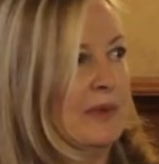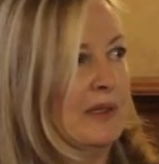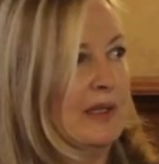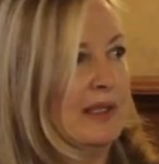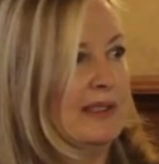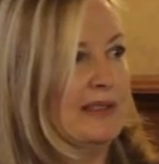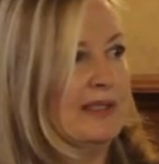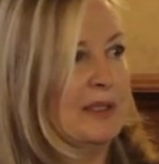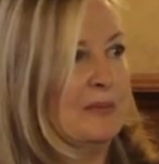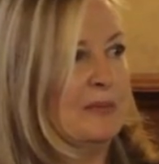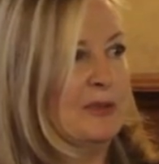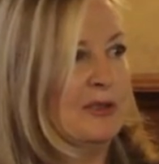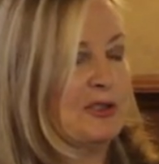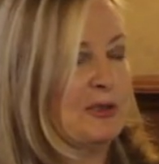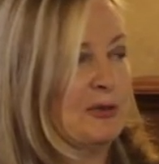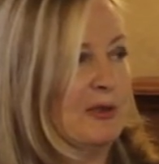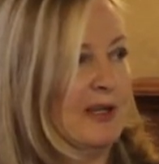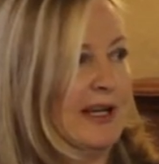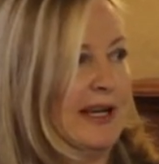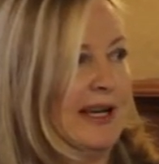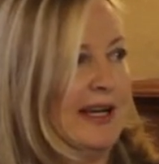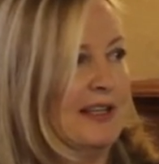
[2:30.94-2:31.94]
It's a
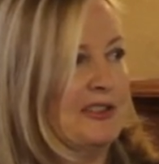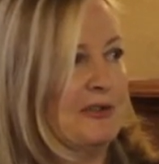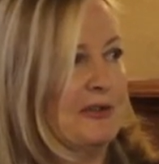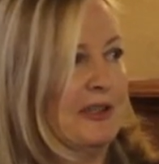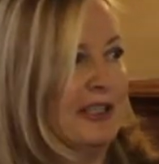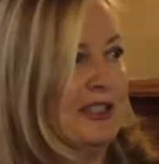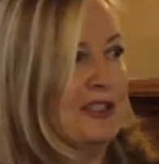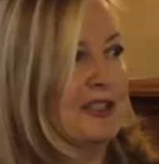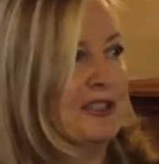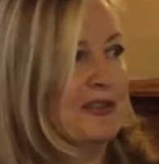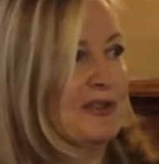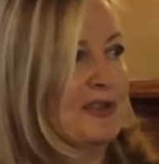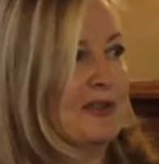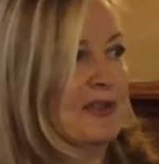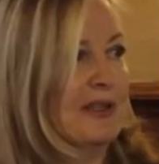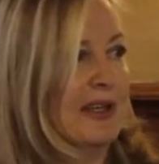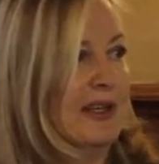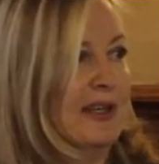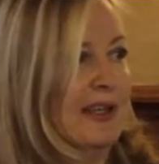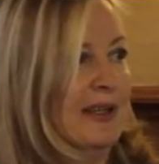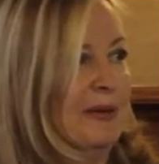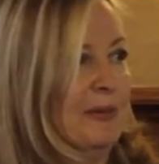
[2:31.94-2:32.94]
mutual adoration
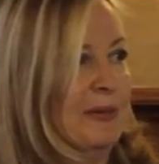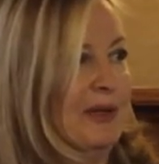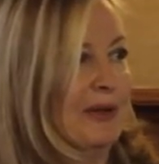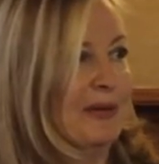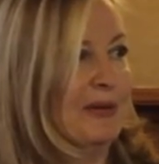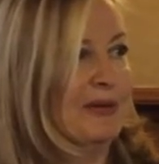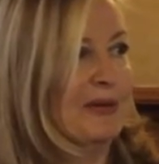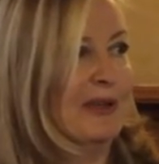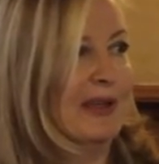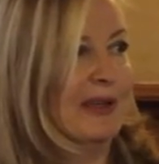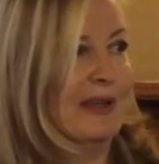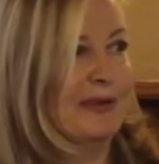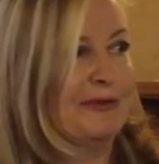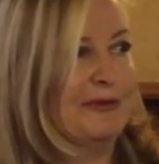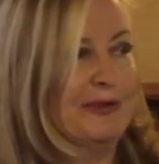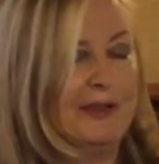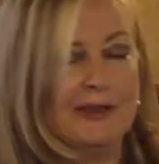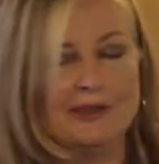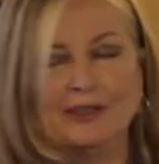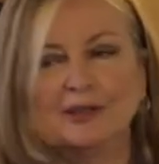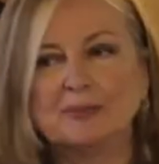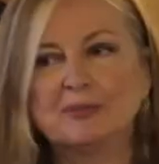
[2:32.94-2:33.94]
society with
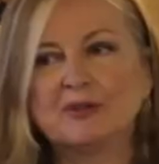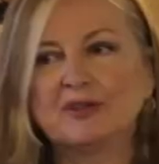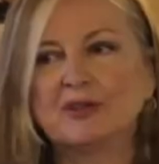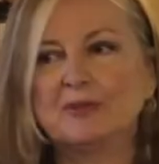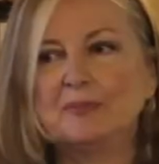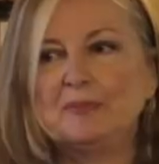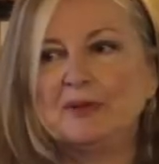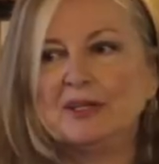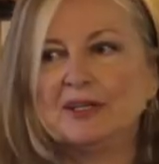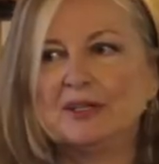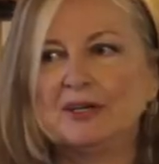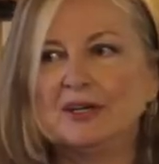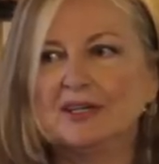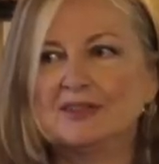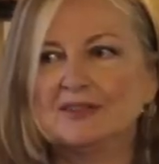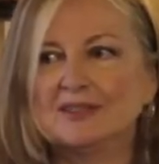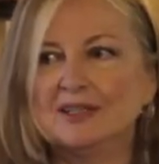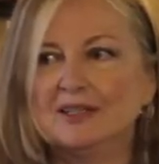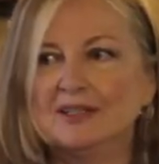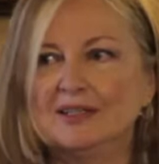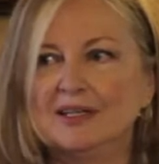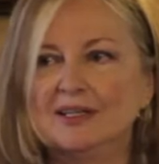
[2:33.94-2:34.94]
Philip
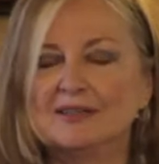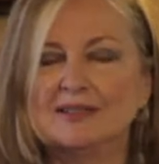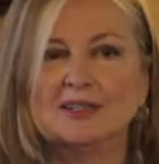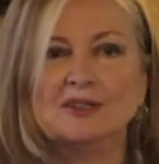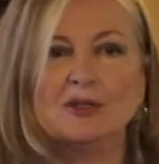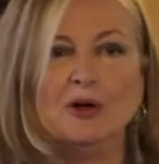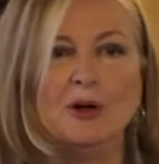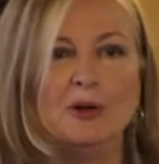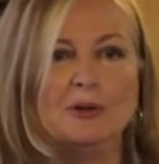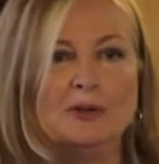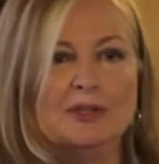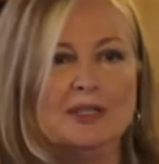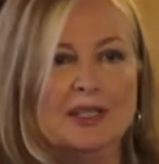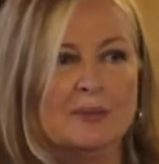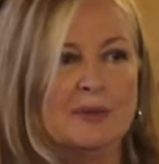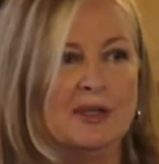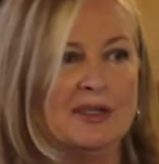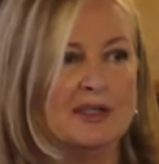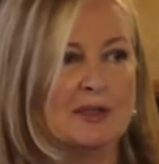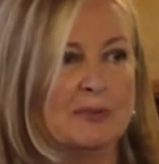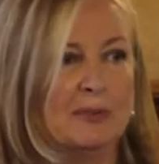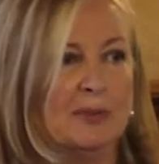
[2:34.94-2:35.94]
because, as I told
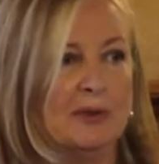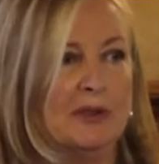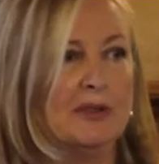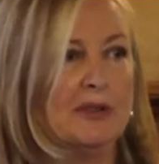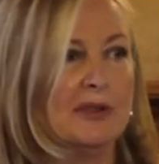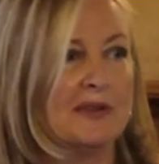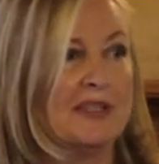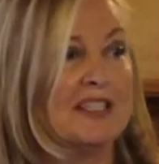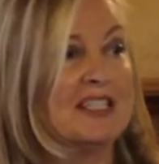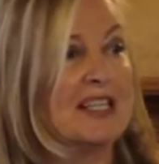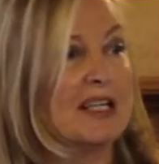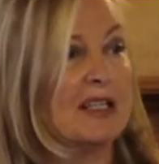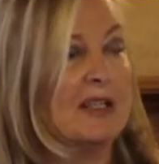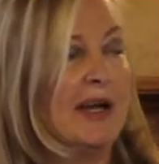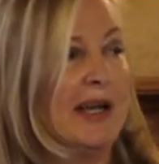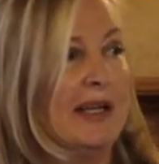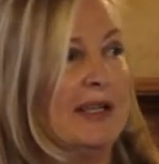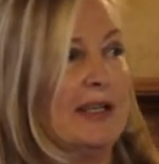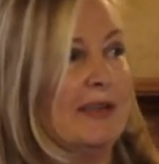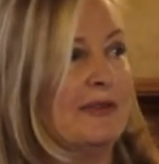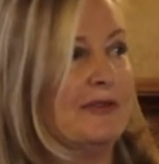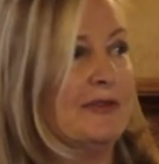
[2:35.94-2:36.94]
him, his book on the
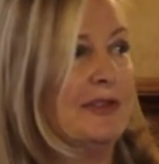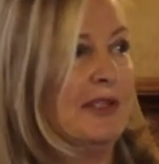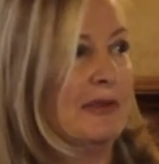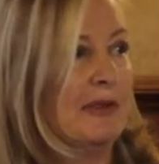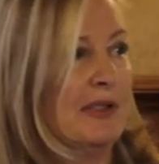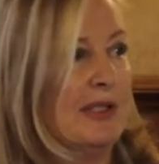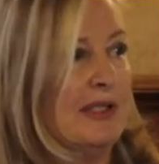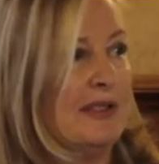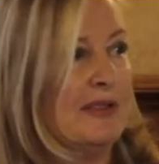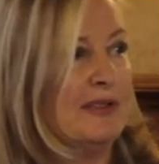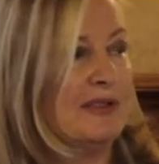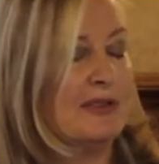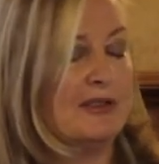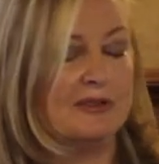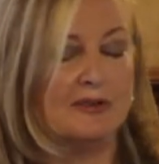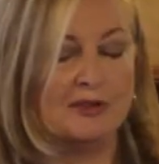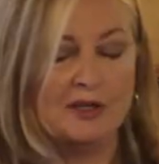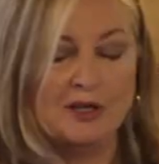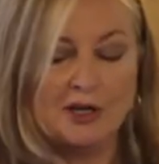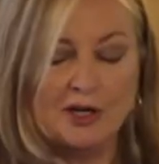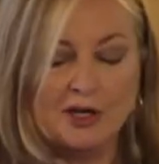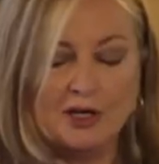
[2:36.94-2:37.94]
decline of Near
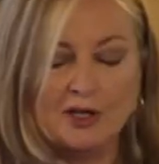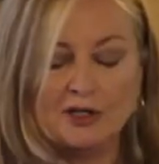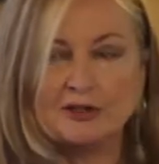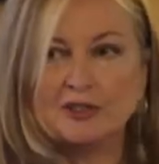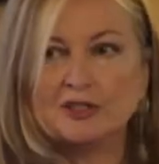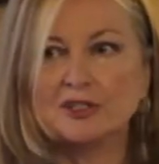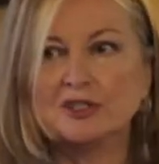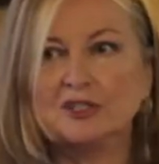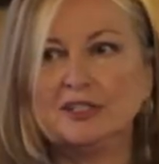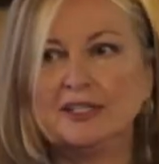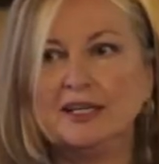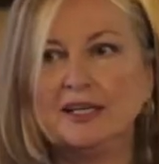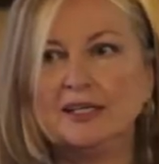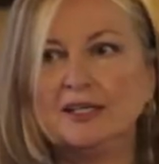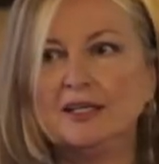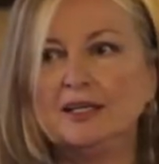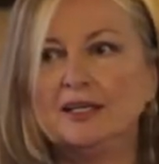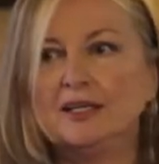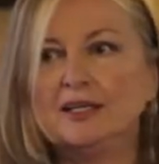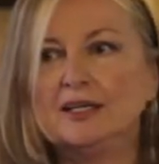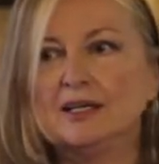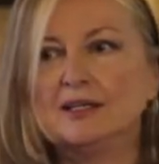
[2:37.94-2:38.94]
Eastern
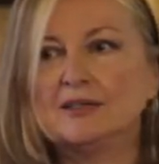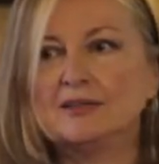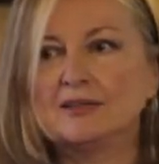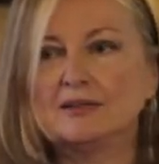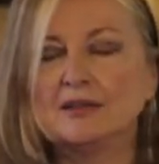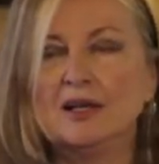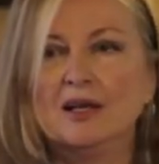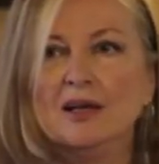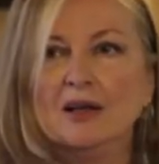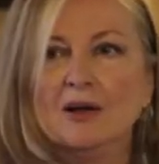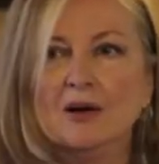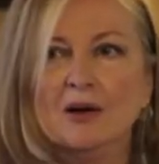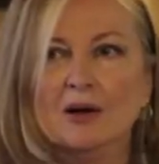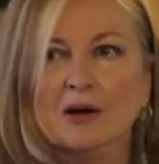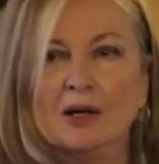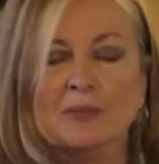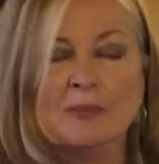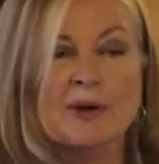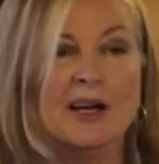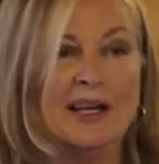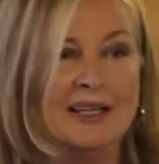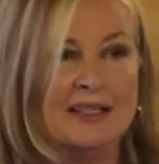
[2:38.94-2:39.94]
Christianity is
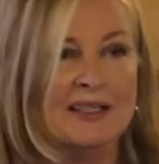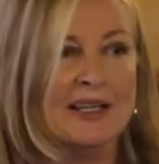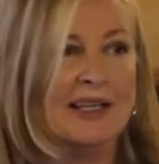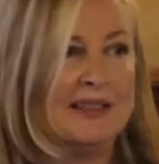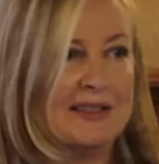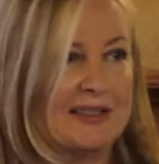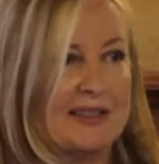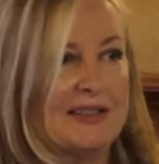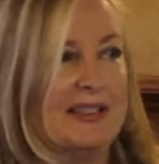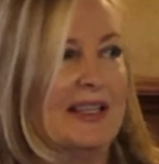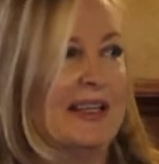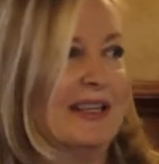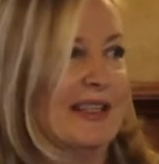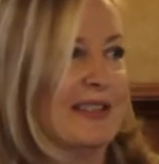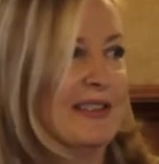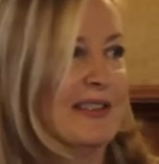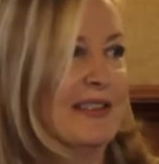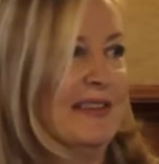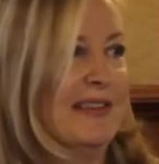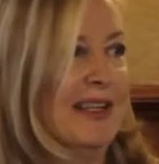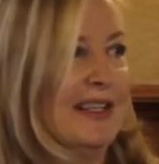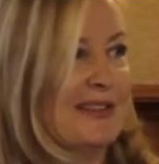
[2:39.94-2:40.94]
on my
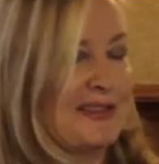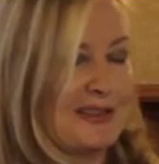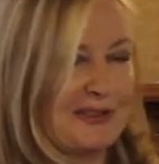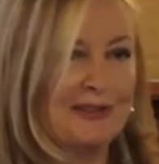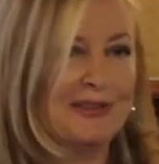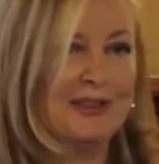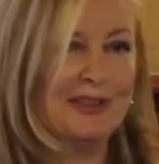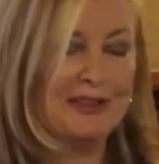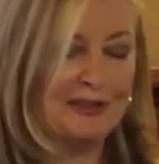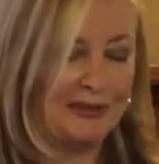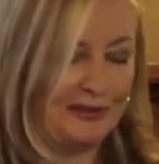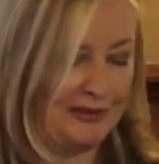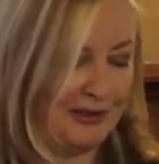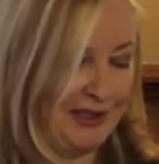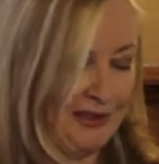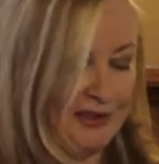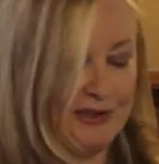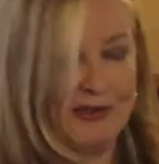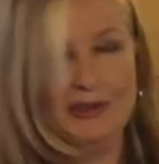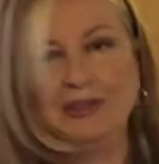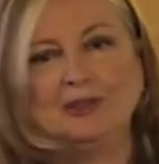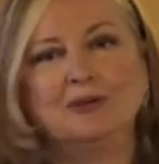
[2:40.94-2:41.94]
nightstand, and that's
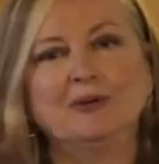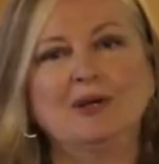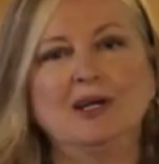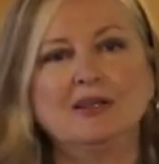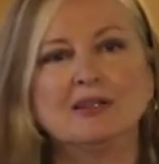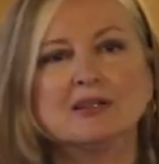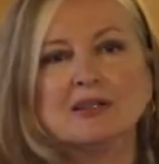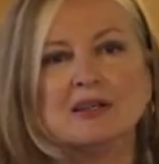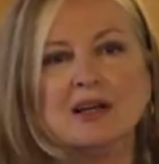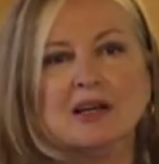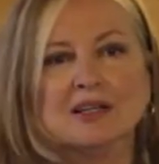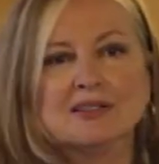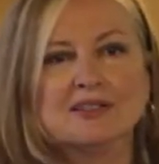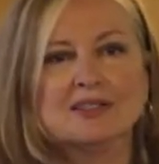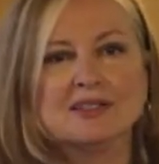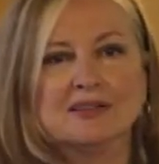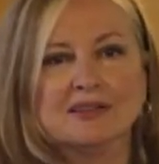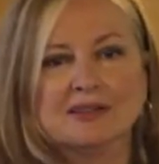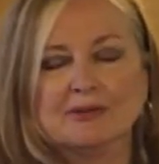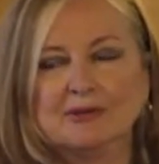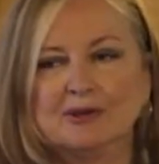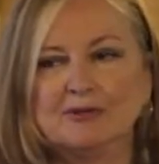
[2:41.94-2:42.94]
literally true. I
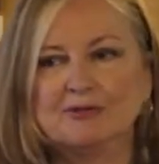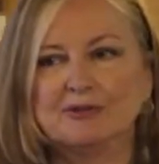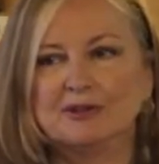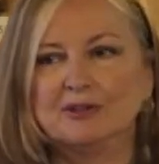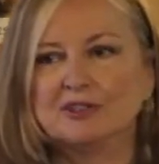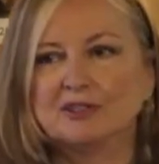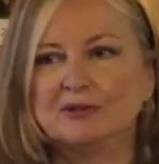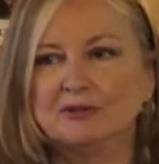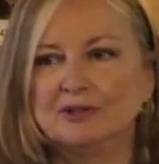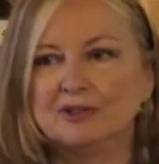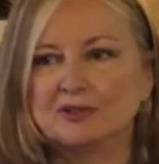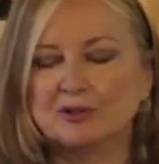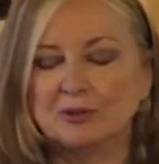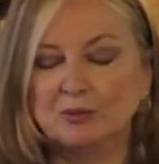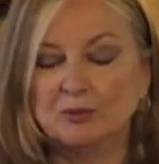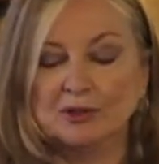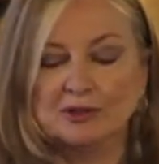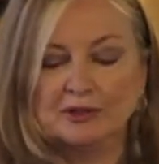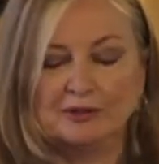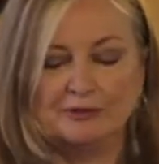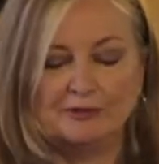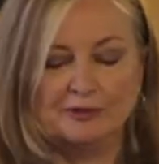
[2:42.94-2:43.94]
constantly refer to it. It's a
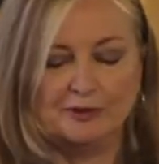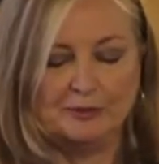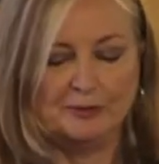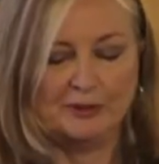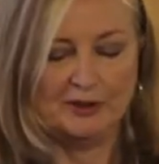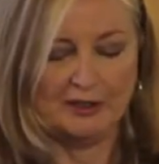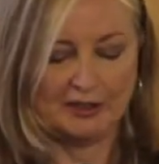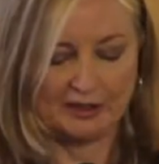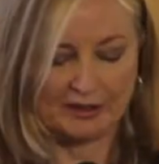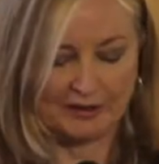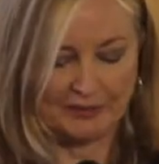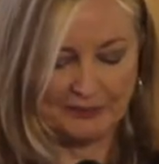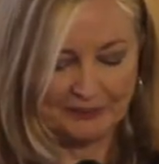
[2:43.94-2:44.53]
wonderful book.